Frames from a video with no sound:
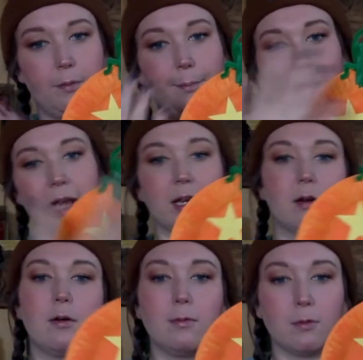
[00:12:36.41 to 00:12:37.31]
Paint it
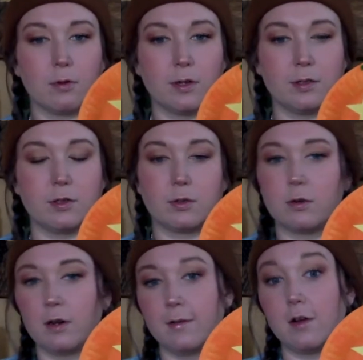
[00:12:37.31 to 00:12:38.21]
all orange,
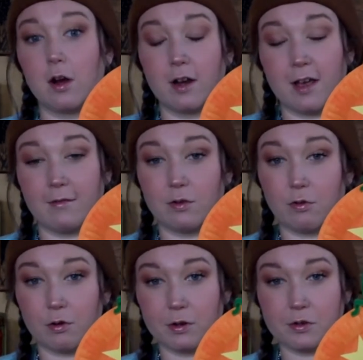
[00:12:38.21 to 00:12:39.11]
or if you already have an
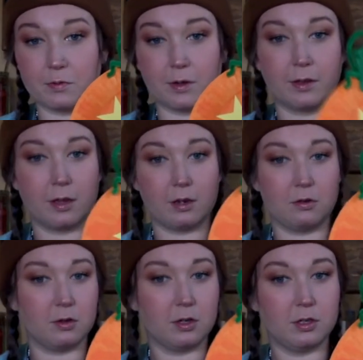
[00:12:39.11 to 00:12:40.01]
orange one, then you're
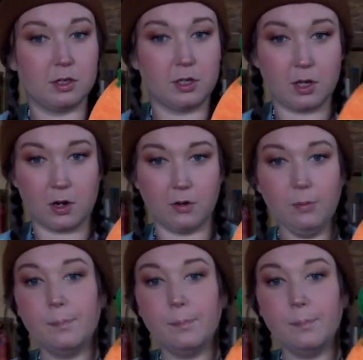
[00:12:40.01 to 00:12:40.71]
good to go.